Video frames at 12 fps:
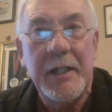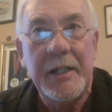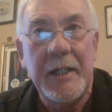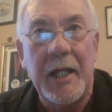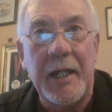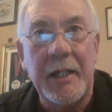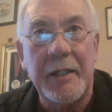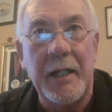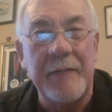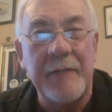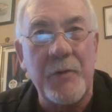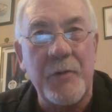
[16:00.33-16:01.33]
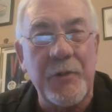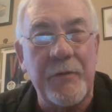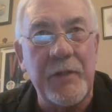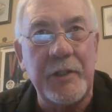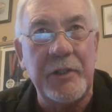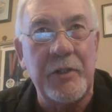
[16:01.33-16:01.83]
And I've noticed
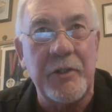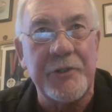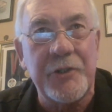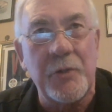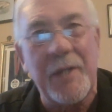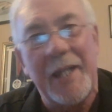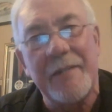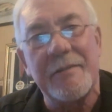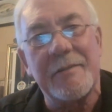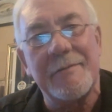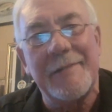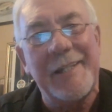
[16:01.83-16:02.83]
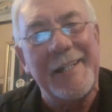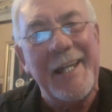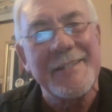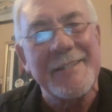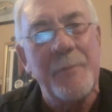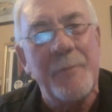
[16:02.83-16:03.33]
over the year or two they're
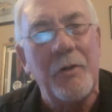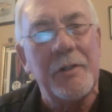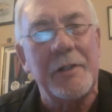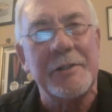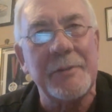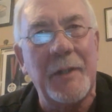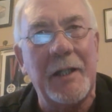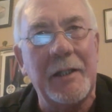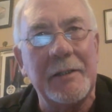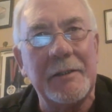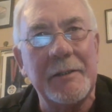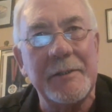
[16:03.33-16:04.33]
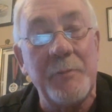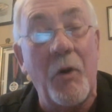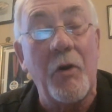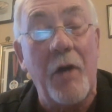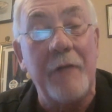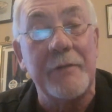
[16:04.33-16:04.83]
getting smaller as well. There's
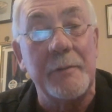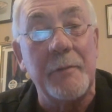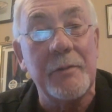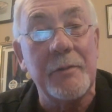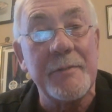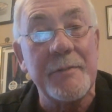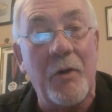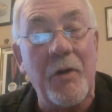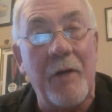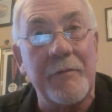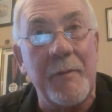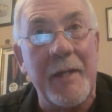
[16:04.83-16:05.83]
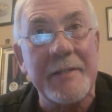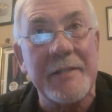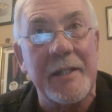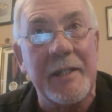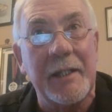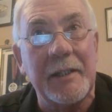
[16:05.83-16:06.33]
more of them, though. There's more of them. That's
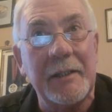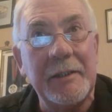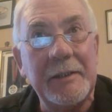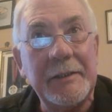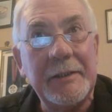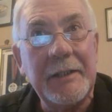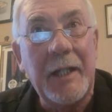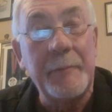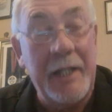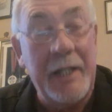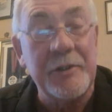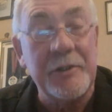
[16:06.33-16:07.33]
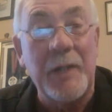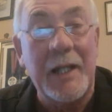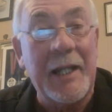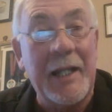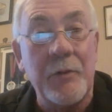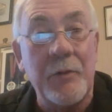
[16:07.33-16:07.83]
the thing. I mean, Adrian
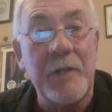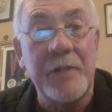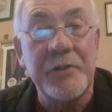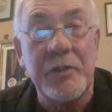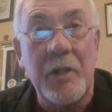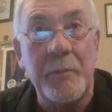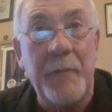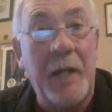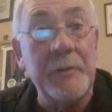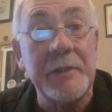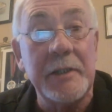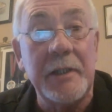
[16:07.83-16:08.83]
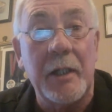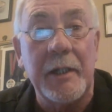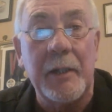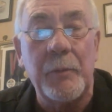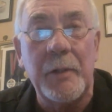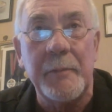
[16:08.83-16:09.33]
Whittle had over 100 odd pound, didn't he, on
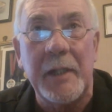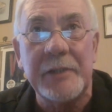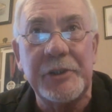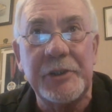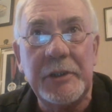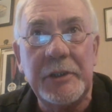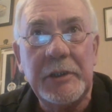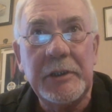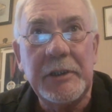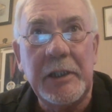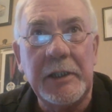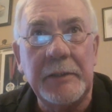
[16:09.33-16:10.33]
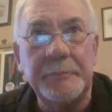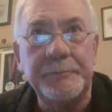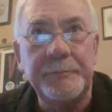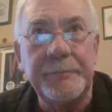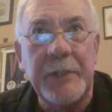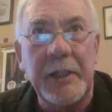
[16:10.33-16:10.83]
that one match?
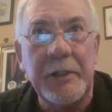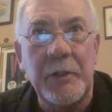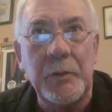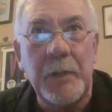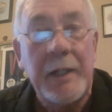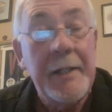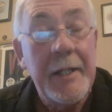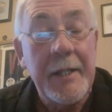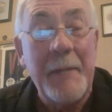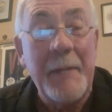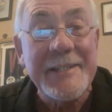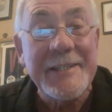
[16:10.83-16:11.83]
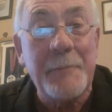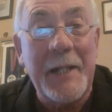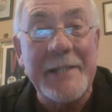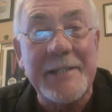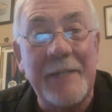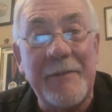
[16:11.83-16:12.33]
But I know the best
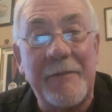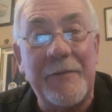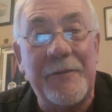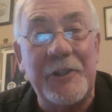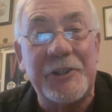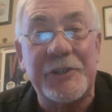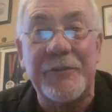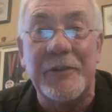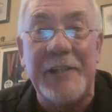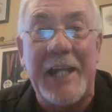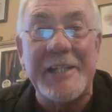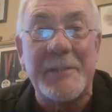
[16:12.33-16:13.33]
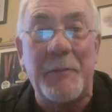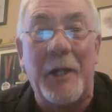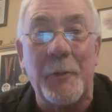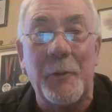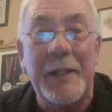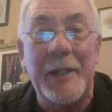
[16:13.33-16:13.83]
place I've ever fished for dace, by
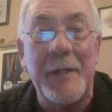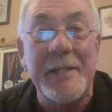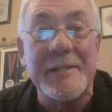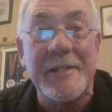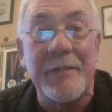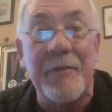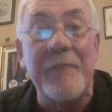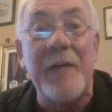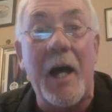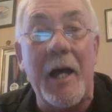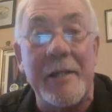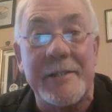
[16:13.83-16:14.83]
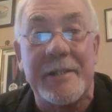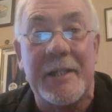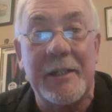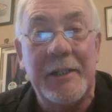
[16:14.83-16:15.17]
the way, is the River Usk.